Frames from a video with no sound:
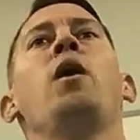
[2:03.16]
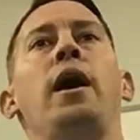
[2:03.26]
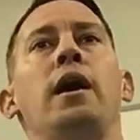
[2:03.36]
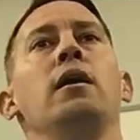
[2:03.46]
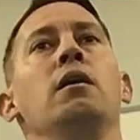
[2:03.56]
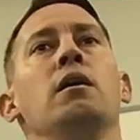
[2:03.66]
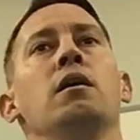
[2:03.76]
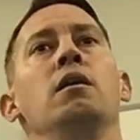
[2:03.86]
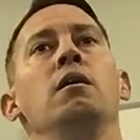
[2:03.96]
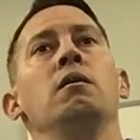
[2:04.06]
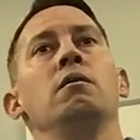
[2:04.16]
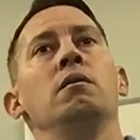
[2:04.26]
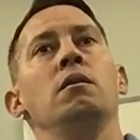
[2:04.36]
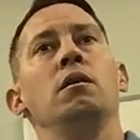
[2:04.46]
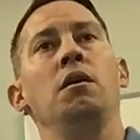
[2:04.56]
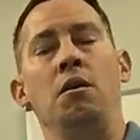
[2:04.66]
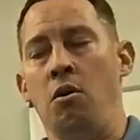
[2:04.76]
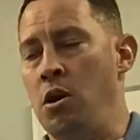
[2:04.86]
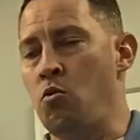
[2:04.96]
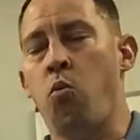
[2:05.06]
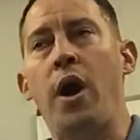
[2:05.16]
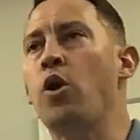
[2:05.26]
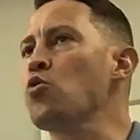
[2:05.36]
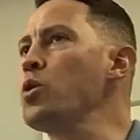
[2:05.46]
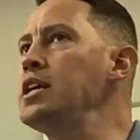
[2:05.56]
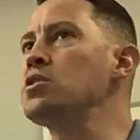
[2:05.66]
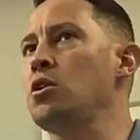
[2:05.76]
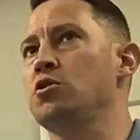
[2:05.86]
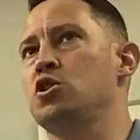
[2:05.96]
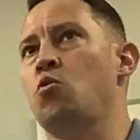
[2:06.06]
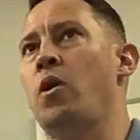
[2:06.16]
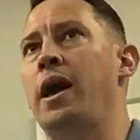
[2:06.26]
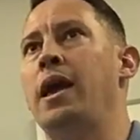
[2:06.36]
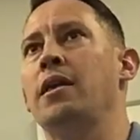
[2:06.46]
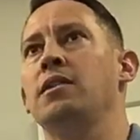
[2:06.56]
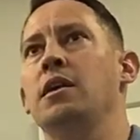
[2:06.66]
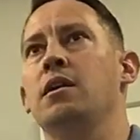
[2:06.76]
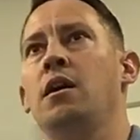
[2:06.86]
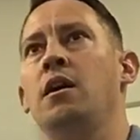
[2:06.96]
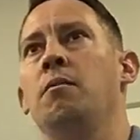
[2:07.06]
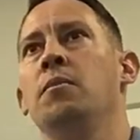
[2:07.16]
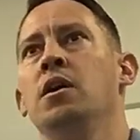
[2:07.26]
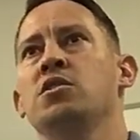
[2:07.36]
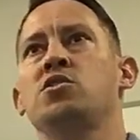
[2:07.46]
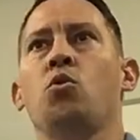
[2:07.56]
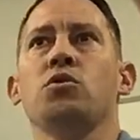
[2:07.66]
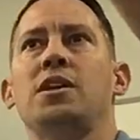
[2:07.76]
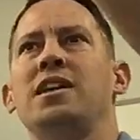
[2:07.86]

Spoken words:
way, in well-researched way. I think source